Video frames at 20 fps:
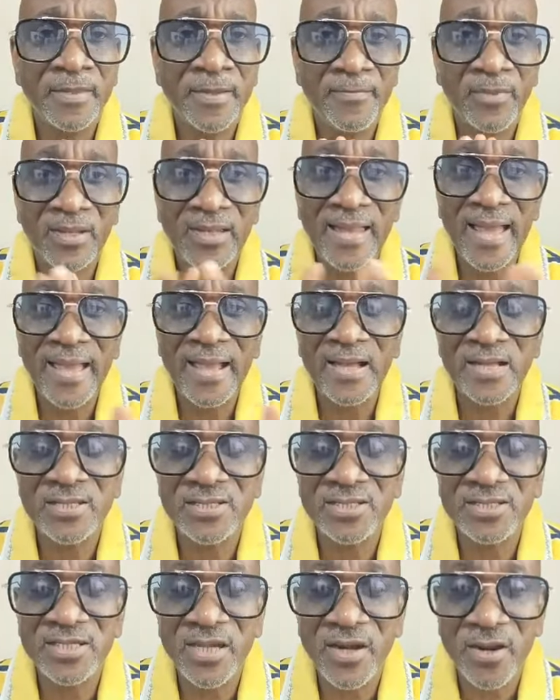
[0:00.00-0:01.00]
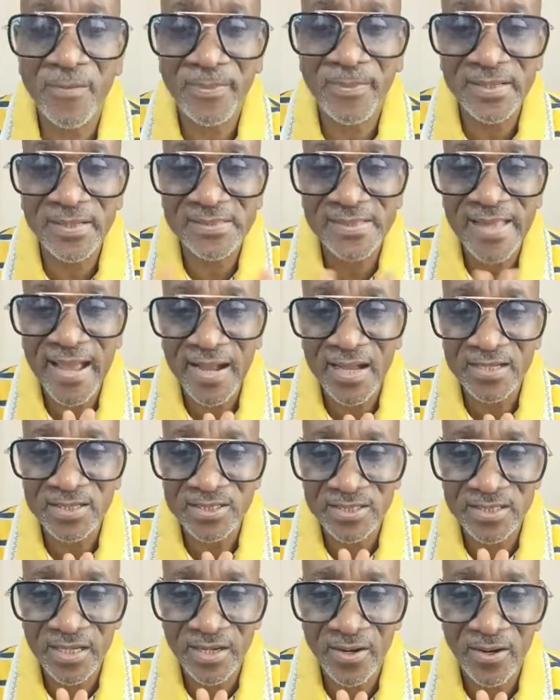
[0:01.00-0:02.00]
But like and share, please like and
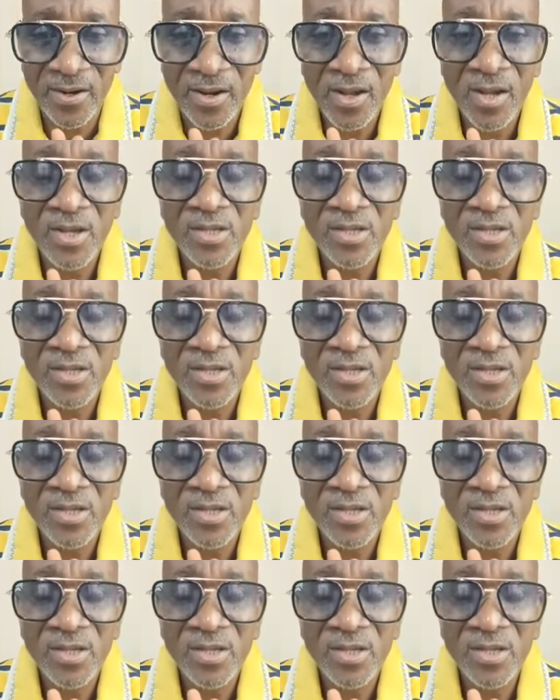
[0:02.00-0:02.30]
share